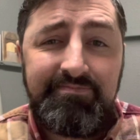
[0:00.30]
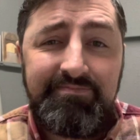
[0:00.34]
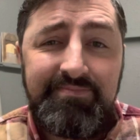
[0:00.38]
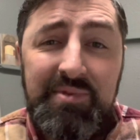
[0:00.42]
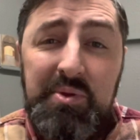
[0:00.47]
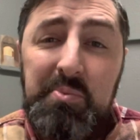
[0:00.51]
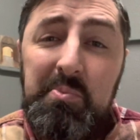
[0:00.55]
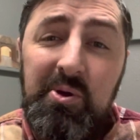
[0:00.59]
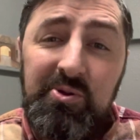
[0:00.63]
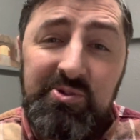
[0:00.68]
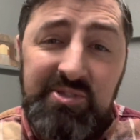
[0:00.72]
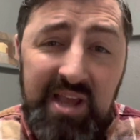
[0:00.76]

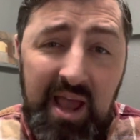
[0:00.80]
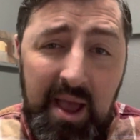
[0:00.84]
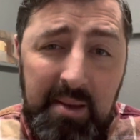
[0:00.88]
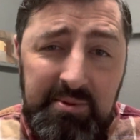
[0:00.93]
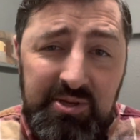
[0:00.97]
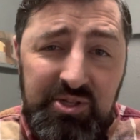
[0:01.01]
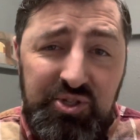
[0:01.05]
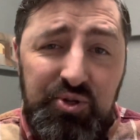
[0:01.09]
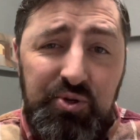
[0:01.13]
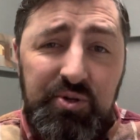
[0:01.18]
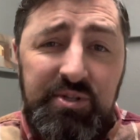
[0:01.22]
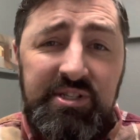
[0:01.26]
The most common
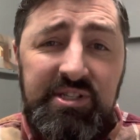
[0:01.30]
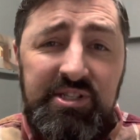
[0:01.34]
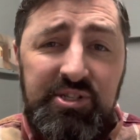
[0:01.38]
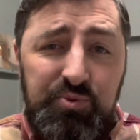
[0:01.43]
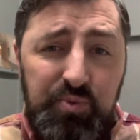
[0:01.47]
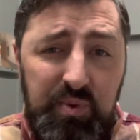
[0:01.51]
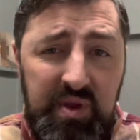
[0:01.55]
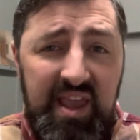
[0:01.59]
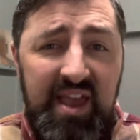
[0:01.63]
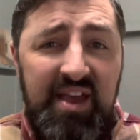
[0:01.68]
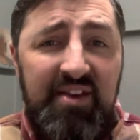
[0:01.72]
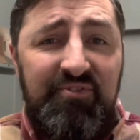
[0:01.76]
choices
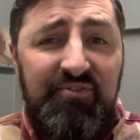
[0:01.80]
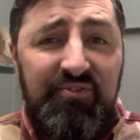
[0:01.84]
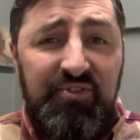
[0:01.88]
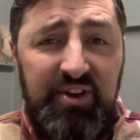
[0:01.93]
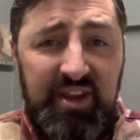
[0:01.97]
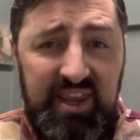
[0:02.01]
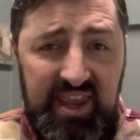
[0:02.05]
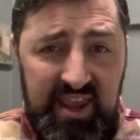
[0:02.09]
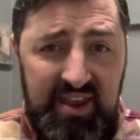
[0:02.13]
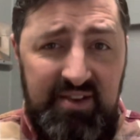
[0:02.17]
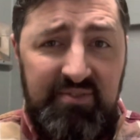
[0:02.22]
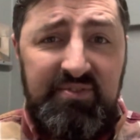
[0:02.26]
we have for
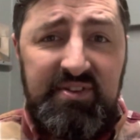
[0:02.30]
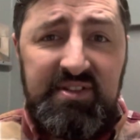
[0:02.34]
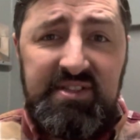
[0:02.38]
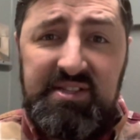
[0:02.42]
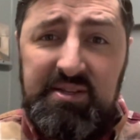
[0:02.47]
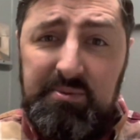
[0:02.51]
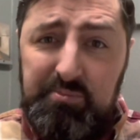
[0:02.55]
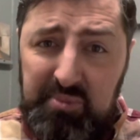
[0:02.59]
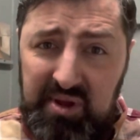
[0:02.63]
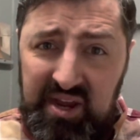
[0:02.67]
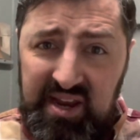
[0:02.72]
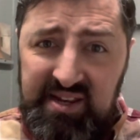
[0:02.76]
canvas
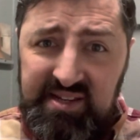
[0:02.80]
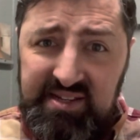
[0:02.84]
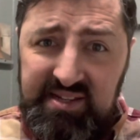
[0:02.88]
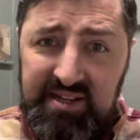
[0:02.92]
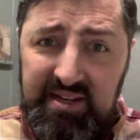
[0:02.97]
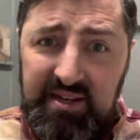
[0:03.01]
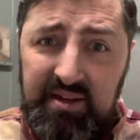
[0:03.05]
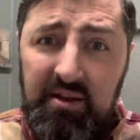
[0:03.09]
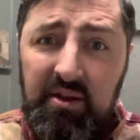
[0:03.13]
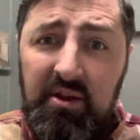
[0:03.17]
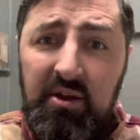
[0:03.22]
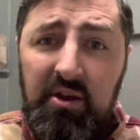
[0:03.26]
and
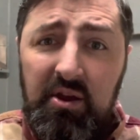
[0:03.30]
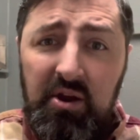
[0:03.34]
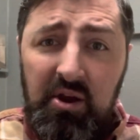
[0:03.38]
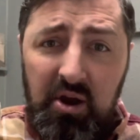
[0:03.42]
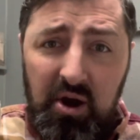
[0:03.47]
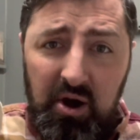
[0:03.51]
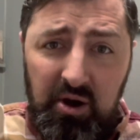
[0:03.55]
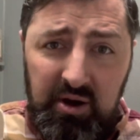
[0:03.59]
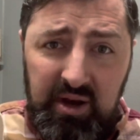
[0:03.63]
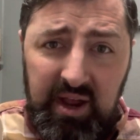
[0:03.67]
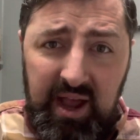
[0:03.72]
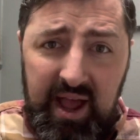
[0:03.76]
painting
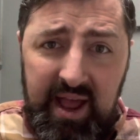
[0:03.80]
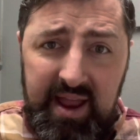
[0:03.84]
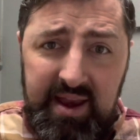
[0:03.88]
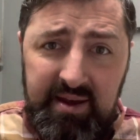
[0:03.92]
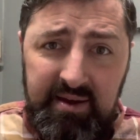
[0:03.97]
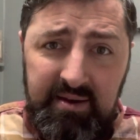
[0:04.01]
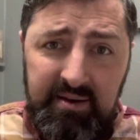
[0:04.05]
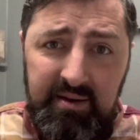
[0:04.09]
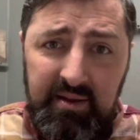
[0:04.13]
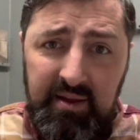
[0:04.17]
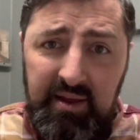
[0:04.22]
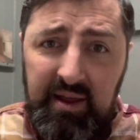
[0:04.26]
are
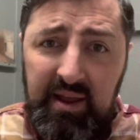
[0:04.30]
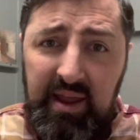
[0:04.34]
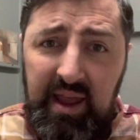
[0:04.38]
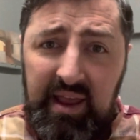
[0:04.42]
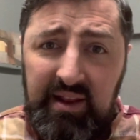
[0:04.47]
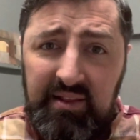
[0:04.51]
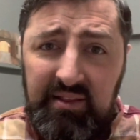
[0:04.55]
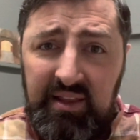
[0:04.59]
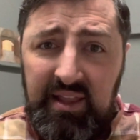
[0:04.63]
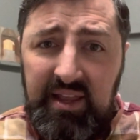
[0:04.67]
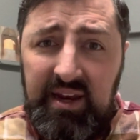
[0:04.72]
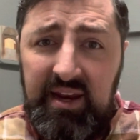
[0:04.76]
cotton
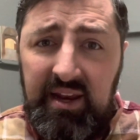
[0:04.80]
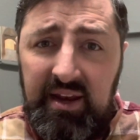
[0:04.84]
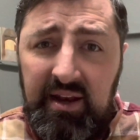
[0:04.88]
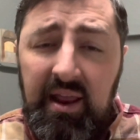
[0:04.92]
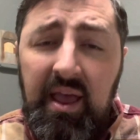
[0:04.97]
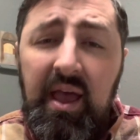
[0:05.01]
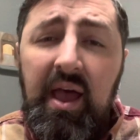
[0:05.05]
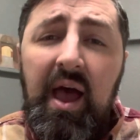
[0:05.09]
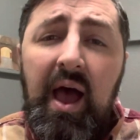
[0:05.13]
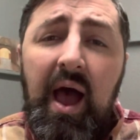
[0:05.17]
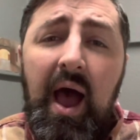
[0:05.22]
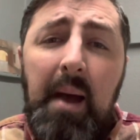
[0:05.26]
and linen.
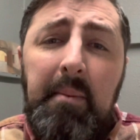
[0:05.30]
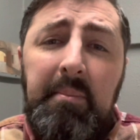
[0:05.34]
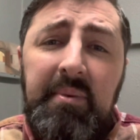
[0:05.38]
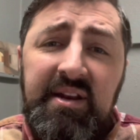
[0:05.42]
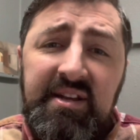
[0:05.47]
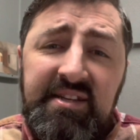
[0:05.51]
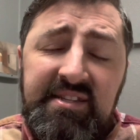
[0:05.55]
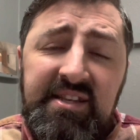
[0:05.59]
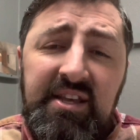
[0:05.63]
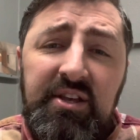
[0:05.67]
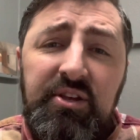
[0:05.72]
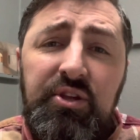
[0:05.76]
I'm going
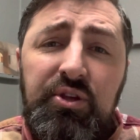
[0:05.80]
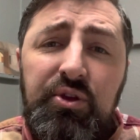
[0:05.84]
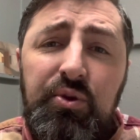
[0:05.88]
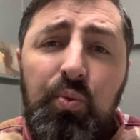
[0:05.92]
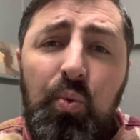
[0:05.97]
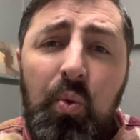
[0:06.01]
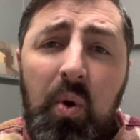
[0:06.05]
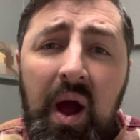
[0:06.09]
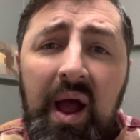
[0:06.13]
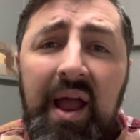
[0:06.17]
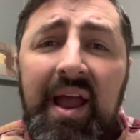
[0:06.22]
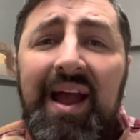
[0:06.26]
to tell you
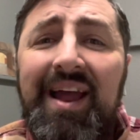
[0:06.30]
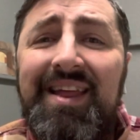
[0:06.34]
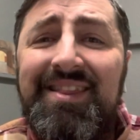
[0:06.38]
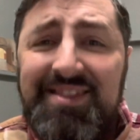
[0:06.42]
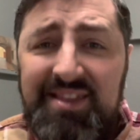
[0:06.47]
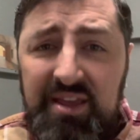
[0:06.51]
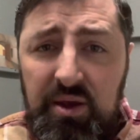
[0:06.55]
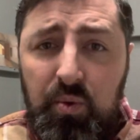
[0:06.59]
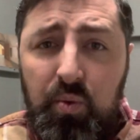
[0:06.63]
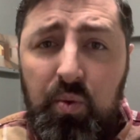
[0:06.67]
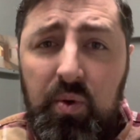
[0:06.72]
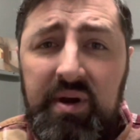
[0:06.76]
why I
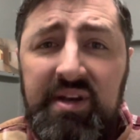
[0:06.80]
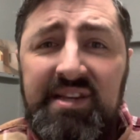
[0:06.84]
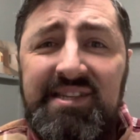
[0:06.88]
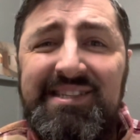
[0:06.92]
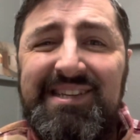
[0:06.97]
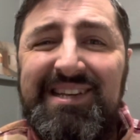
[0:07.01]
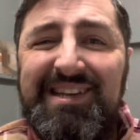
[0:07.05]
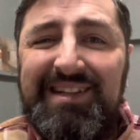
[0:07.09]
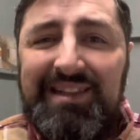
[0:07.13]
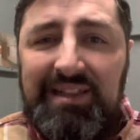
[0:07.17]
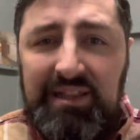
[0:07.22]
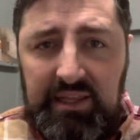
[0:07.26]
think one is
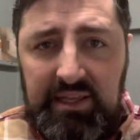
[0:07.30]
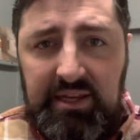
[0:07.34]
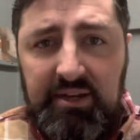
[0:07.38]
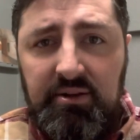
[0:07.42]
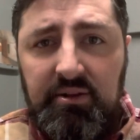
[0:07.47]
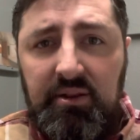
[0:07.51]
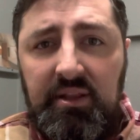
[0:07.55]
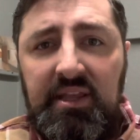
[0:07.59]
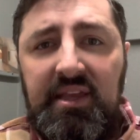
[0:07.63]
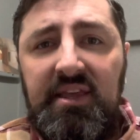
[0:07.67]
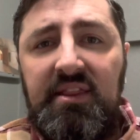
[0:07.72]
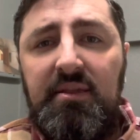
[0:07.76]

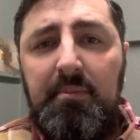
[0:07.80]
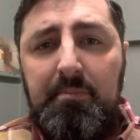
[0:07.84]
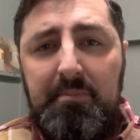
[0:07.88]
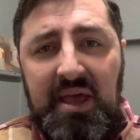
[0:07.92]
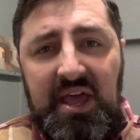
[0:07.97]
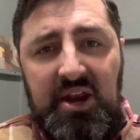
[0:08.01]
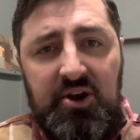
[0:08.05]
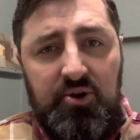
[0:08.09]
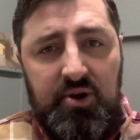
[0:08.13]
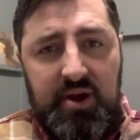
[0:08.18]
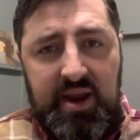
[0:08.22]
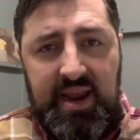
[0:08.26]
clearly the
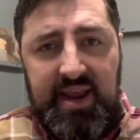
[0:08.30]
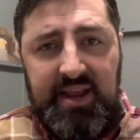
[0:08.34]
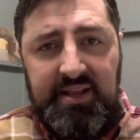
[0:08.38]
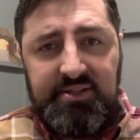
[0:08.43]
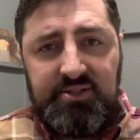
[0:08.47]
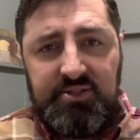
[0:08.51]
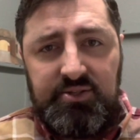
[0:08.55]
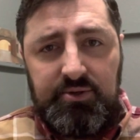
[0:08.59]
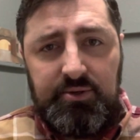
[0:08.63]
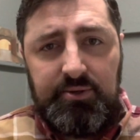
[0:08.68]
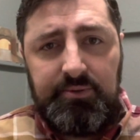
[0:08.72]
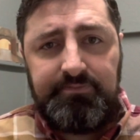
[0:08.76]
better
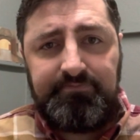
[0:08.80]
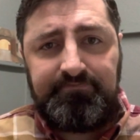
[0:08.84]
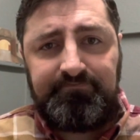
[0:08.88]
answer.